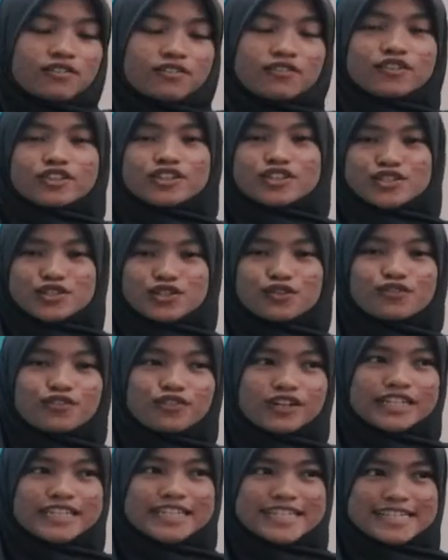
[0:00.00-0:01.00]
For the
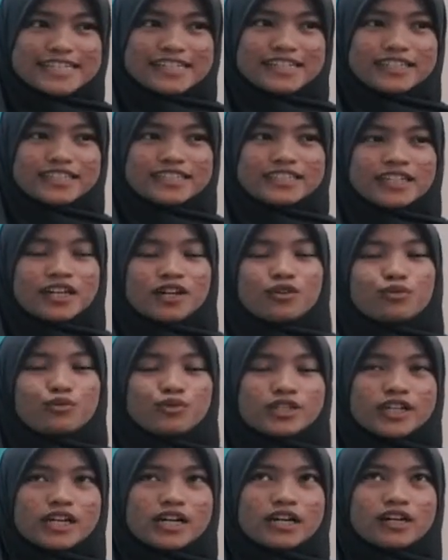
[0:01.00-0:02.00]
software design,
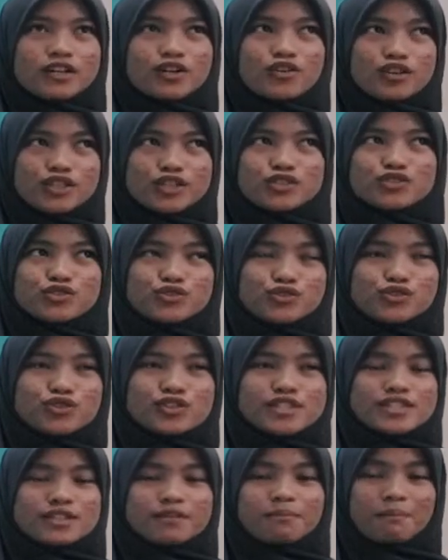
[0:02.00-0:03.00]
we are going to
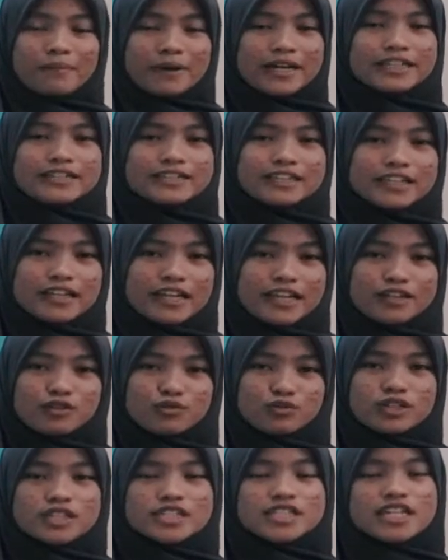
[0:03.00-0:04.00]
use a Python
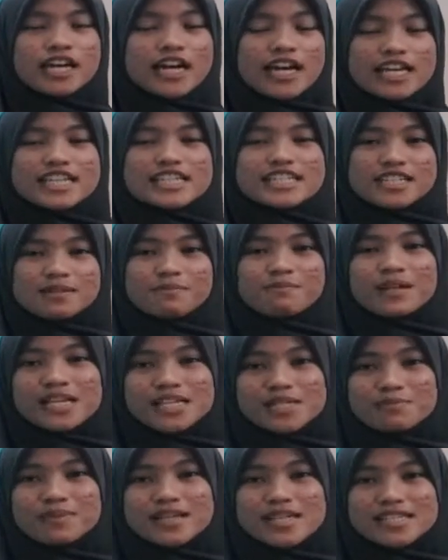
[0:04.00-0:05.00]
language and C++
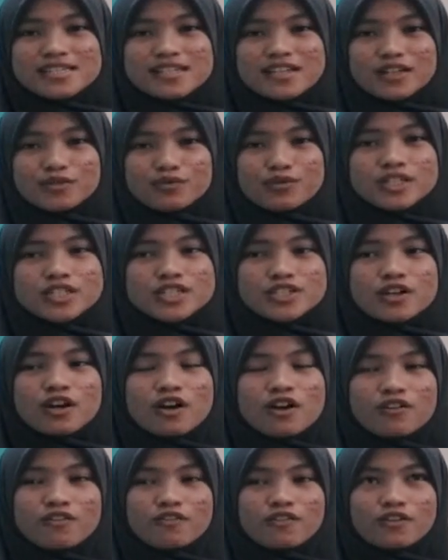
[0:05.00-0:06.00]
language
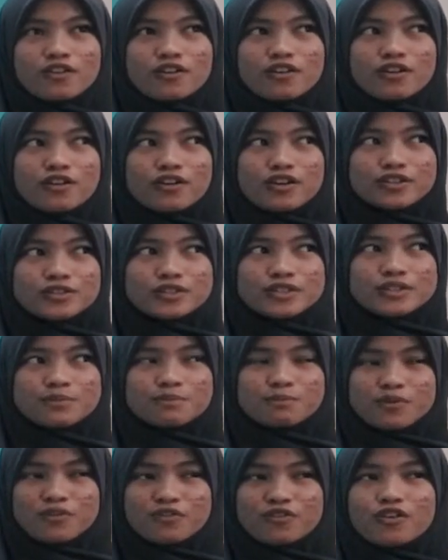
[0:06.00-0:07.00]
for
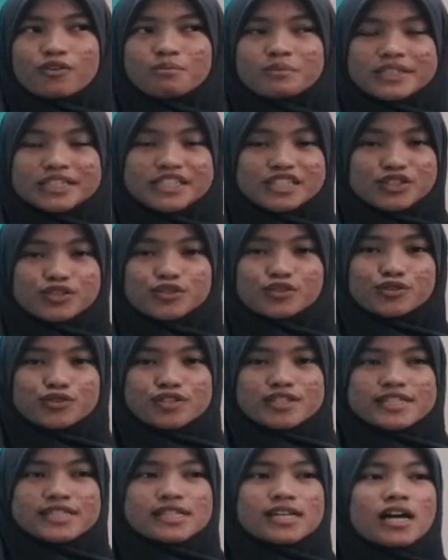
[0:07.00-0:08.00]
performing the
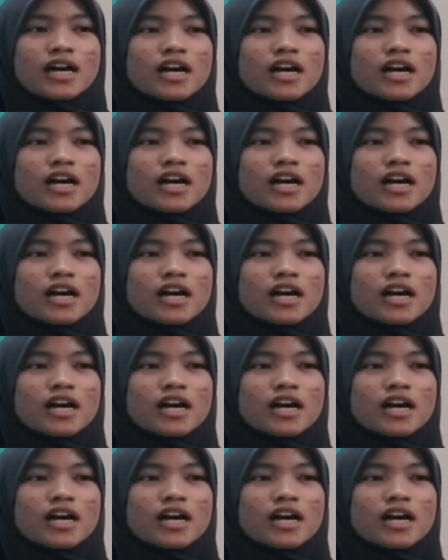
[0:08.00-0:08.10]
codes.